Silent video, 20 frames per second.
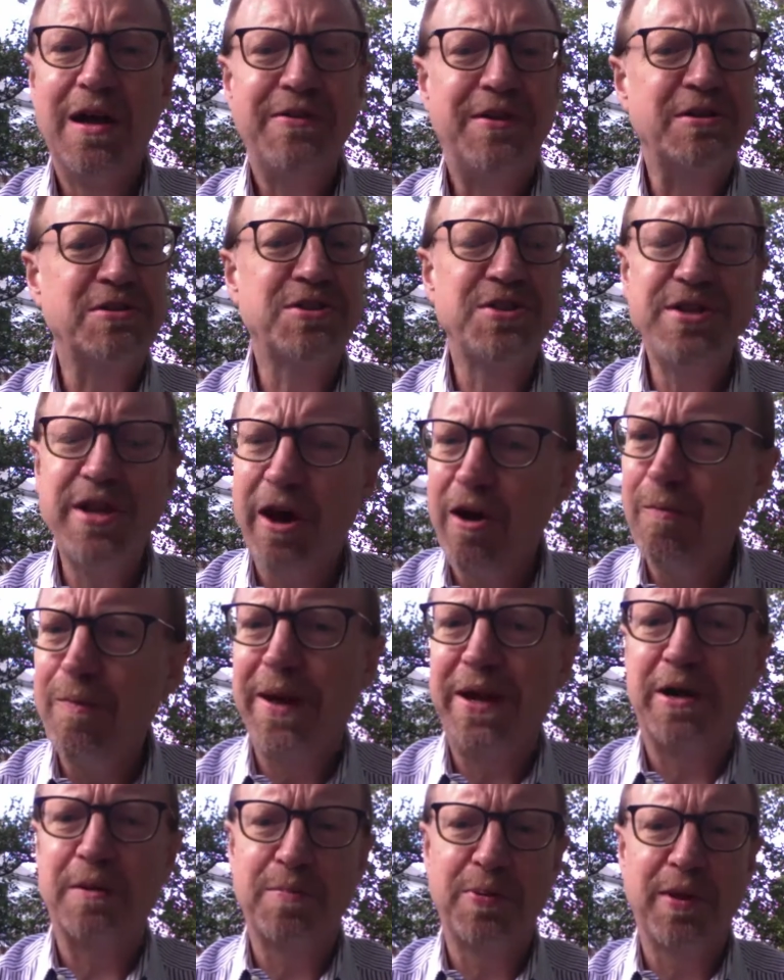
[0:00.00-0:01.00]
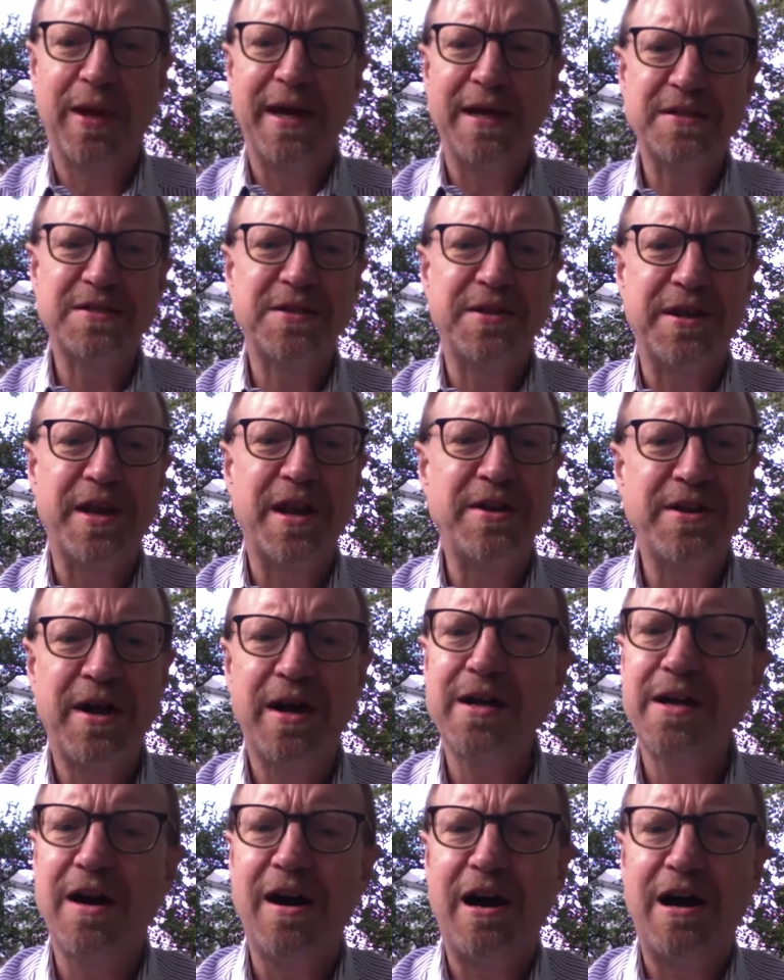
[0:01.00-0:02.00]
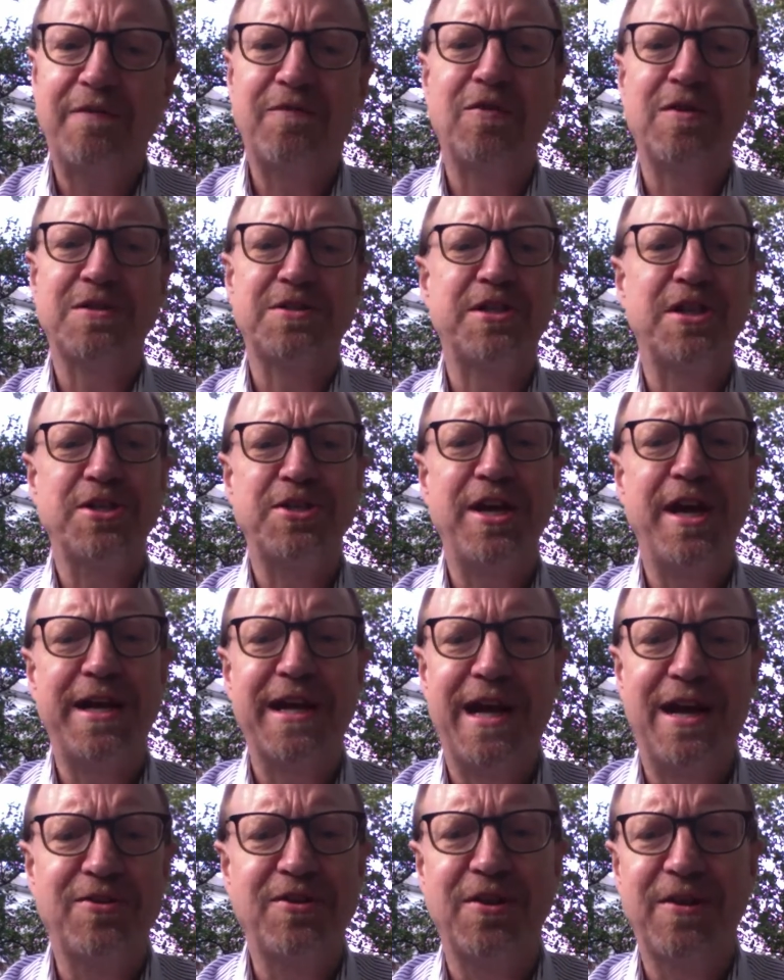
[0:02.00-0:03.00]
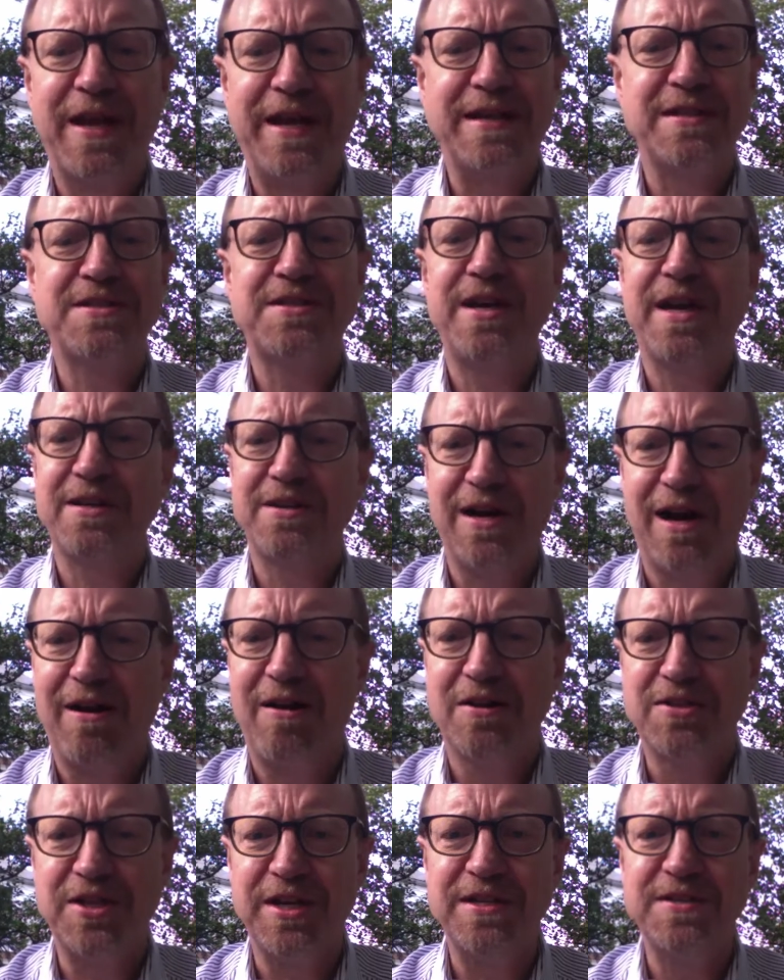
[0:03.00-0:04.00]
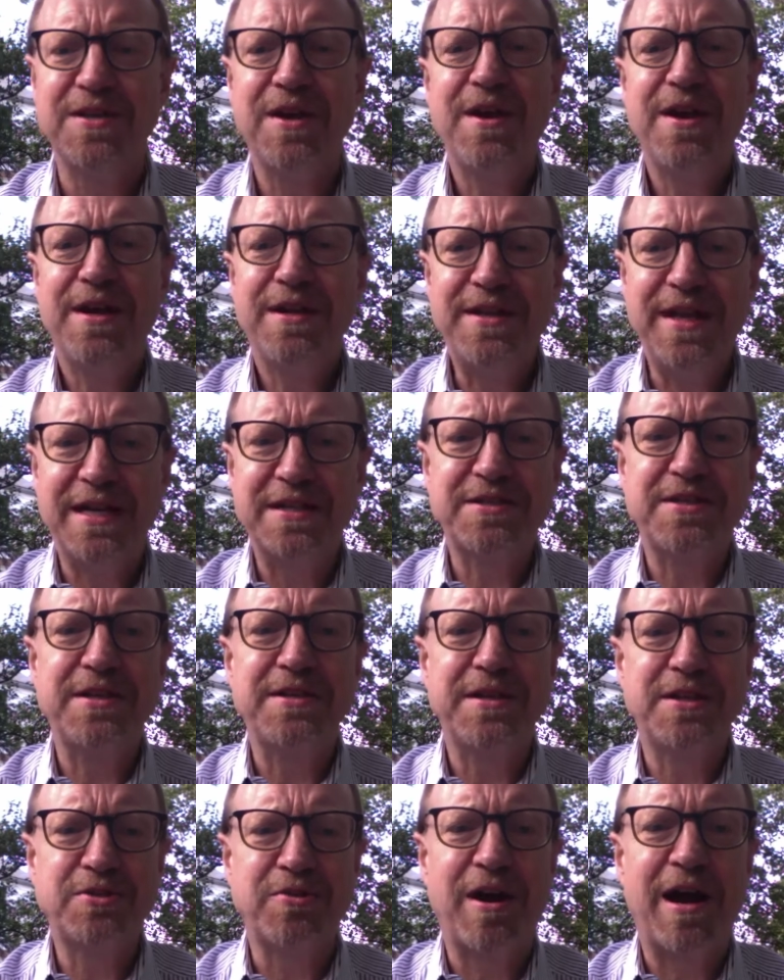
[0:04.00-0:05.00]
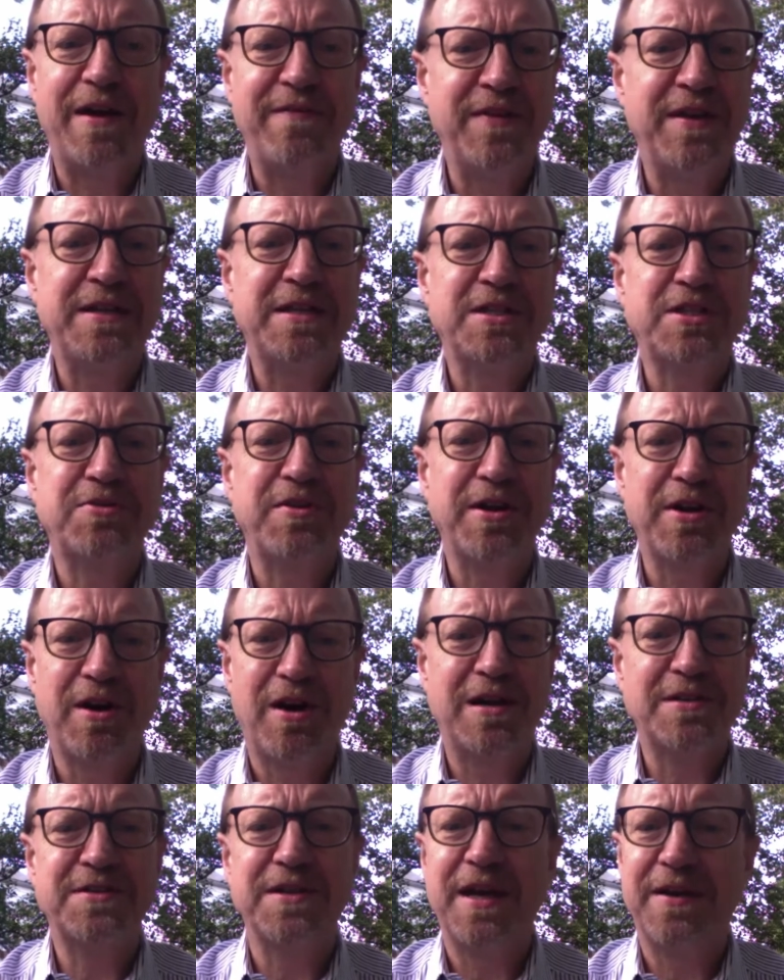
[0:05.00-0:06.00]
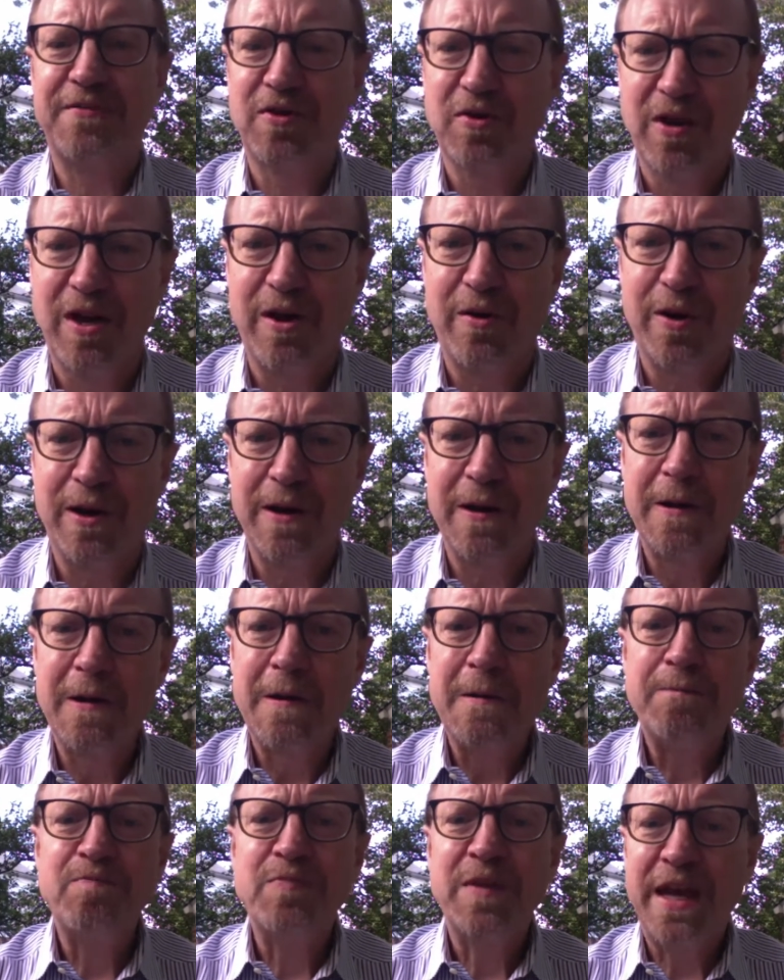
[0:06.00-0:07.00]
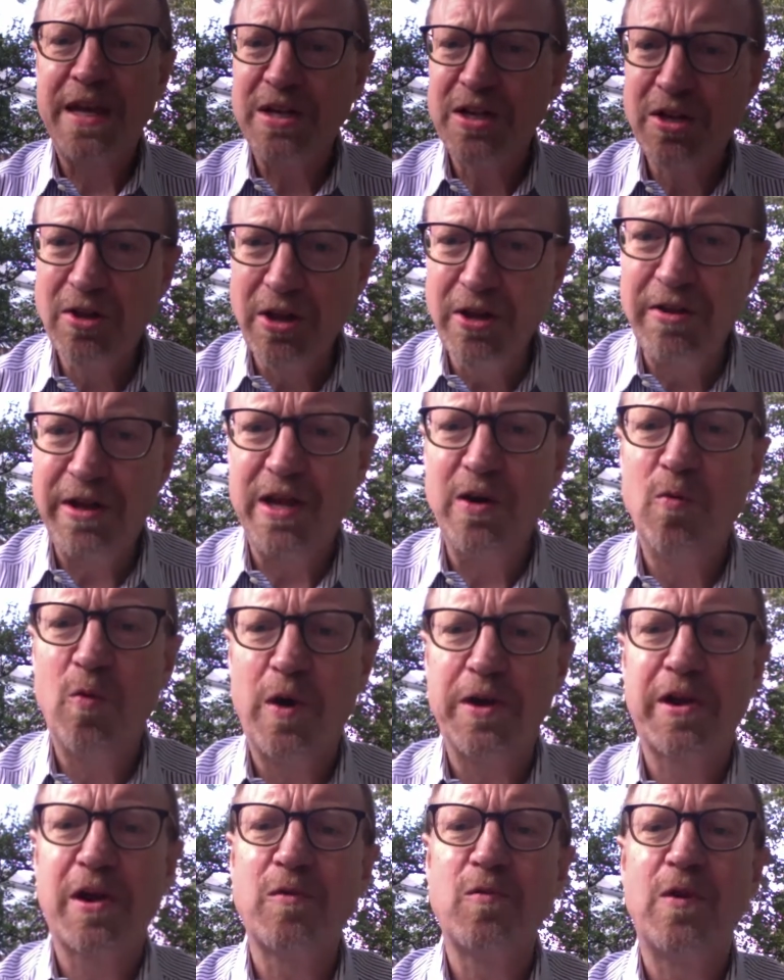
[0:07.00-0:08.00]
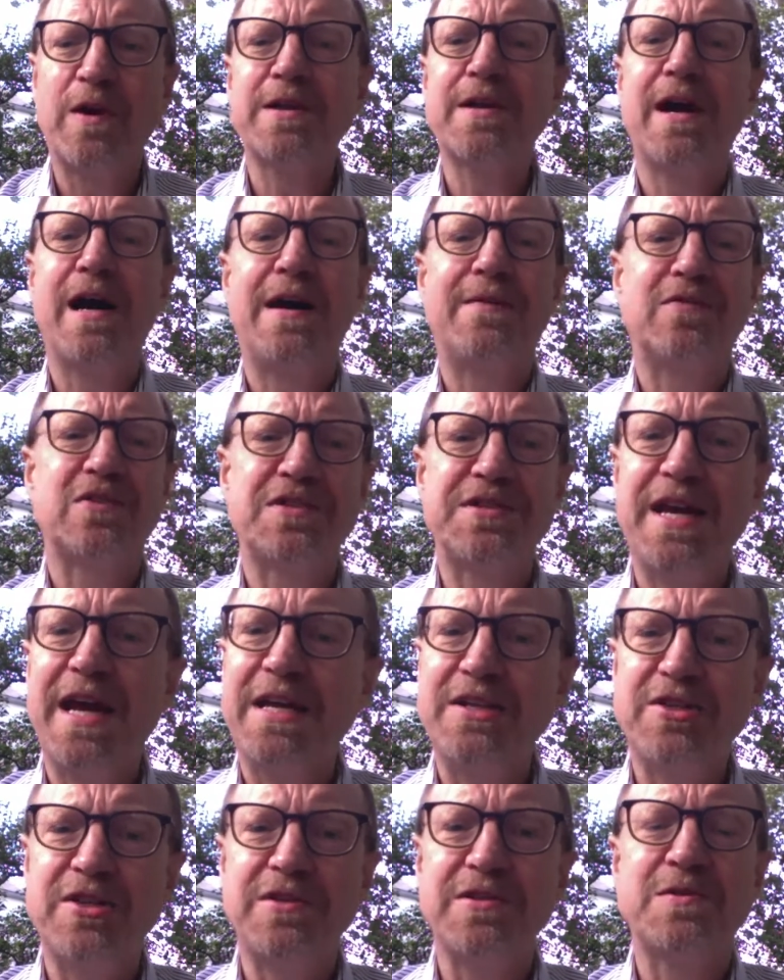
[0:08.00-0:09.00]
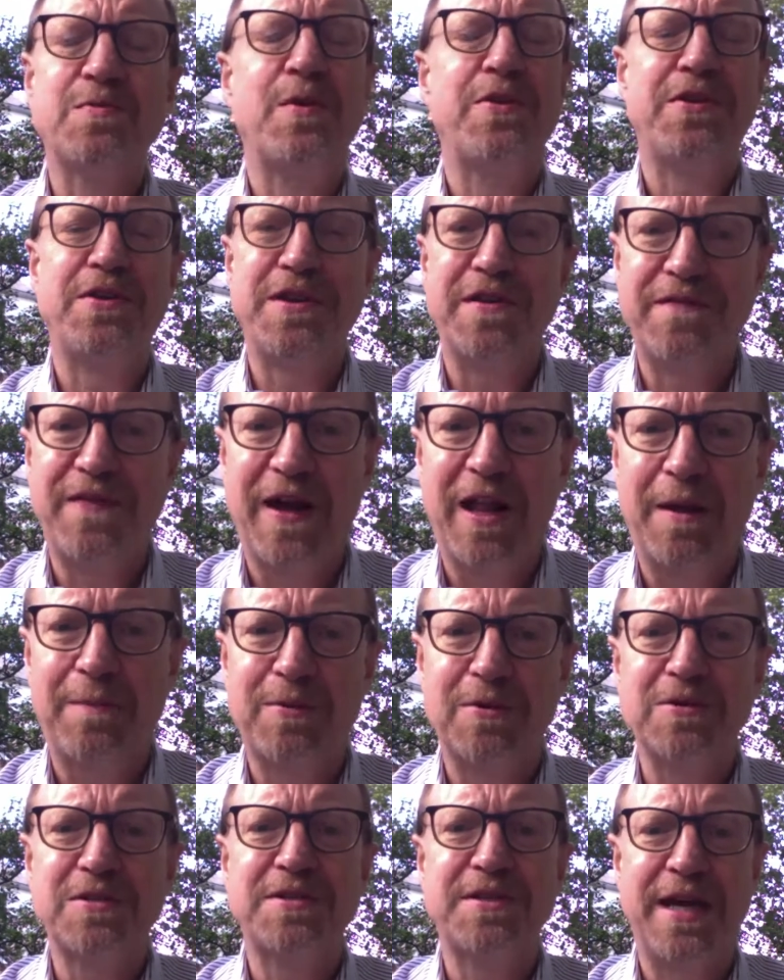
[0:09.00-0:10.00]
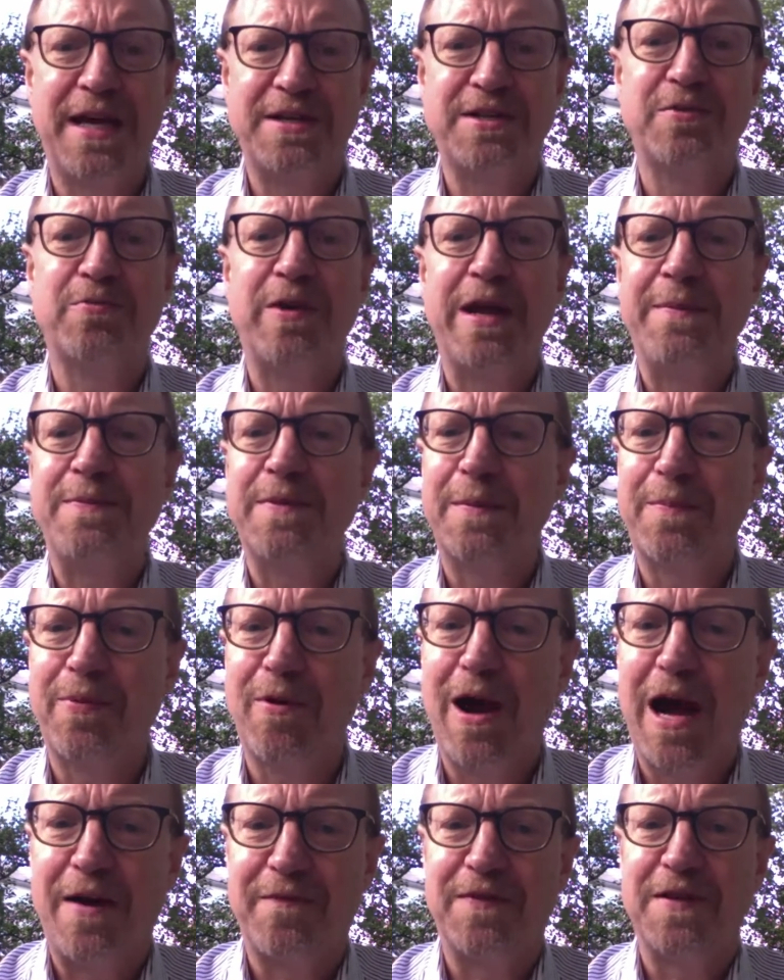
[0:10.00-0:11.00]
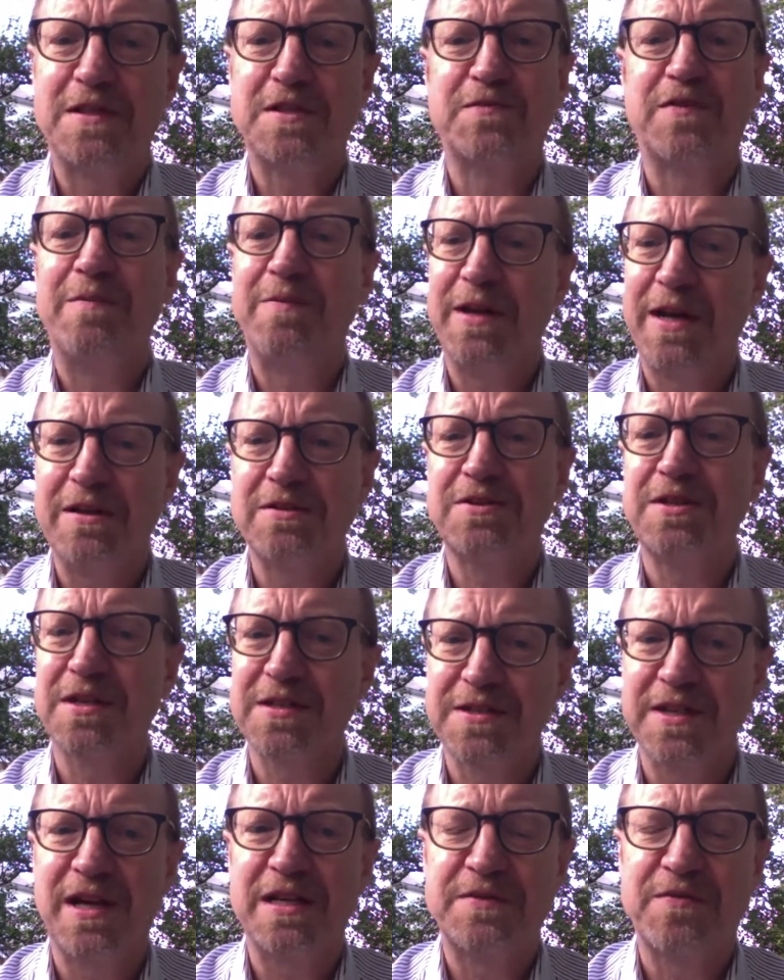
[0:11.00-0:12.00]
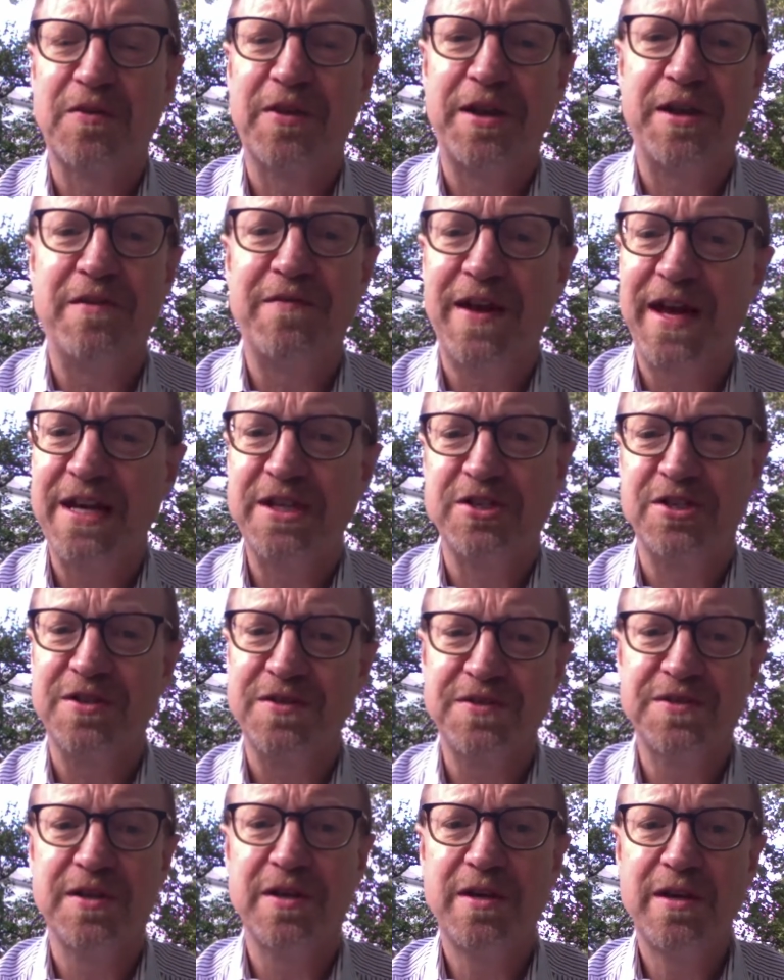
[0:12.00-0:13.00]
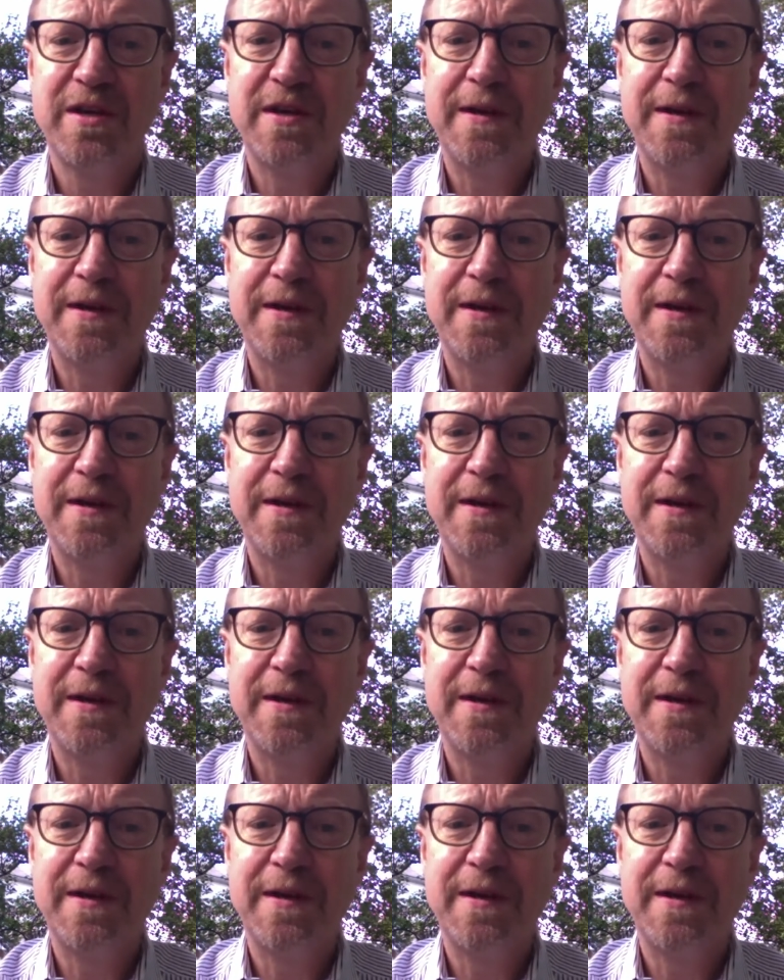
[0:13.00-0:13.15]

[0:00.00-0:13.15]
There's no better place than a DUG conference to check out the latest technologies destined to drive industry costs ever lower, including one-on-one conversations with the developers set to reap the profits from their successful innovations.